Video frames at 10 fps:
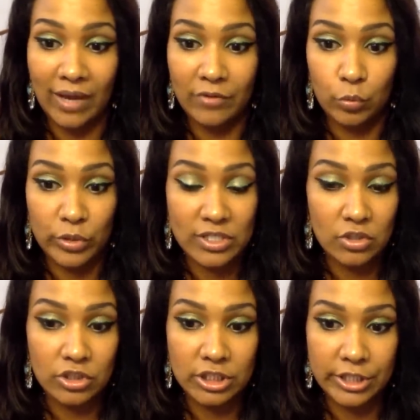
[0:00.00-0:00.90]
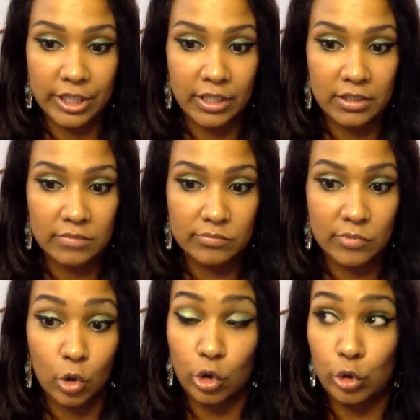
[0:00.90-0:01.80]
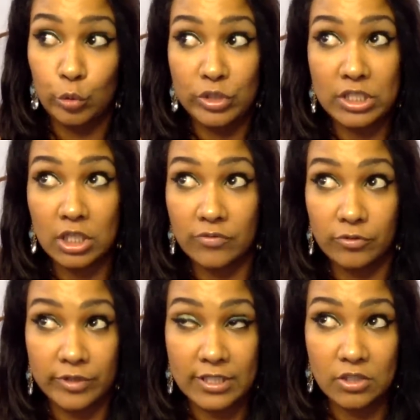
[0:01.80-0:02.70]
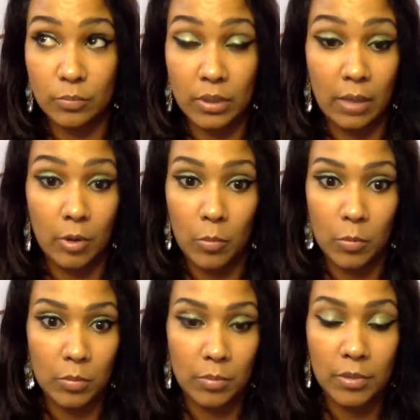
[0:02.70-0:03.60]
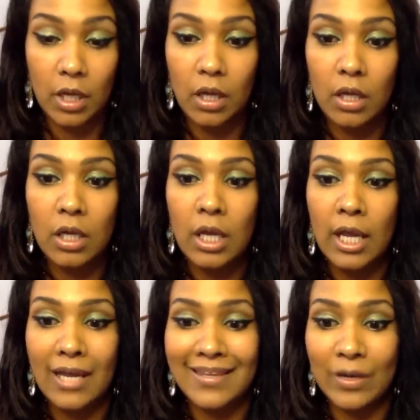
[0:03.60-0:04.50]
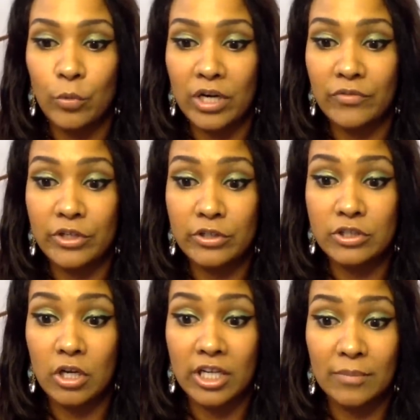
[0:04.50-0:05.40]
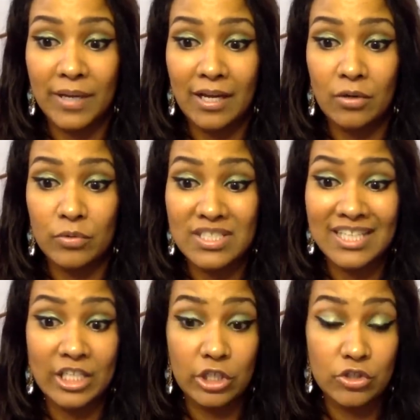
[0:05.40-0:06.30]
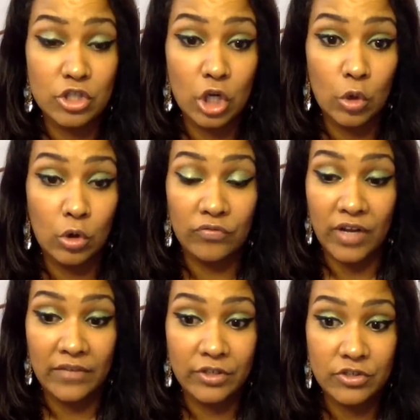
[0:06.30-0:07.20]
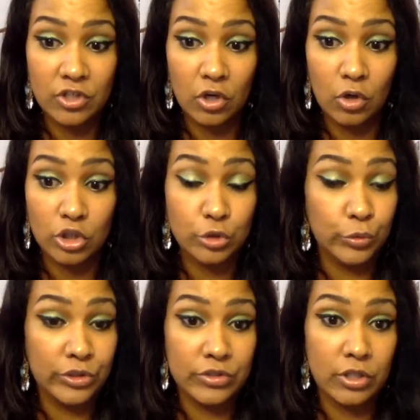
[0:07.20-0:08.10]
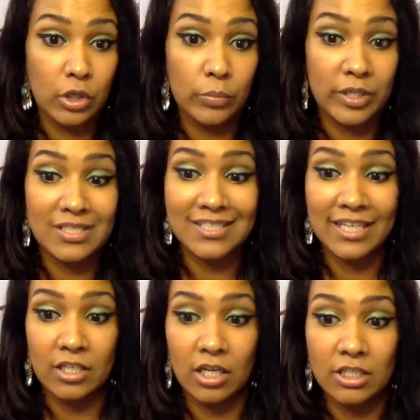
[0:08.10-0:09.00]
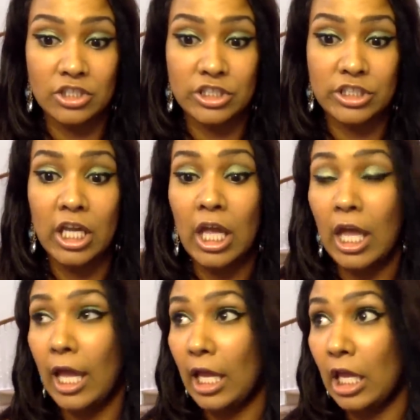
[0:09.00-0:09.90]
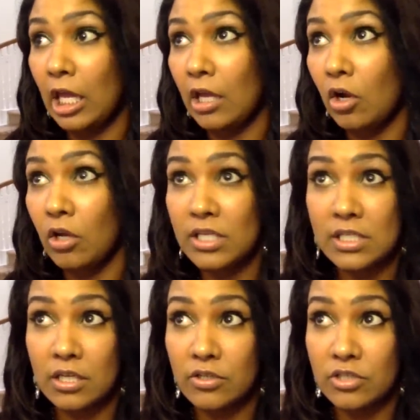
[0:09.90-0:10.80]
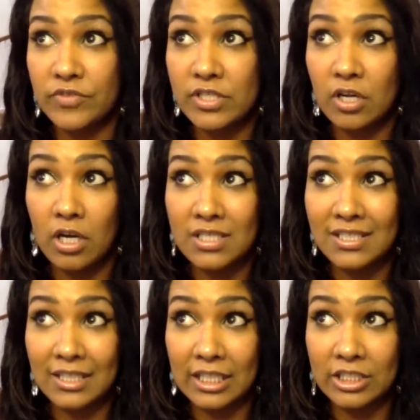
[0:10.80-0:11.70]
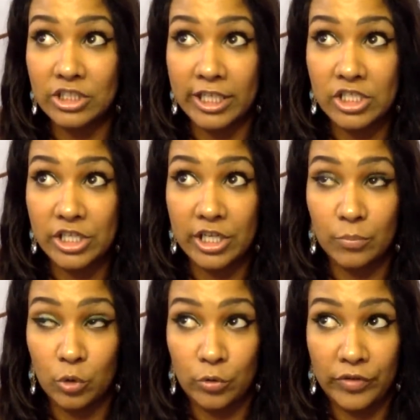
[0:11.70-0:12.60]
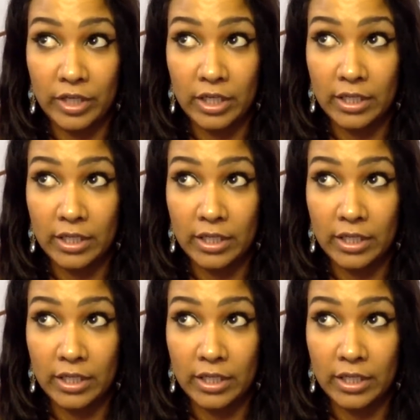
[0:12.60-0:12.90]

haven't researched yet or new discoveries or blah, blah, blah, blah, blah, blah. And that whatever you're talking about was 10 years ago or five years ago or two years ago because technology and all this other stuff is constantly changing and improving.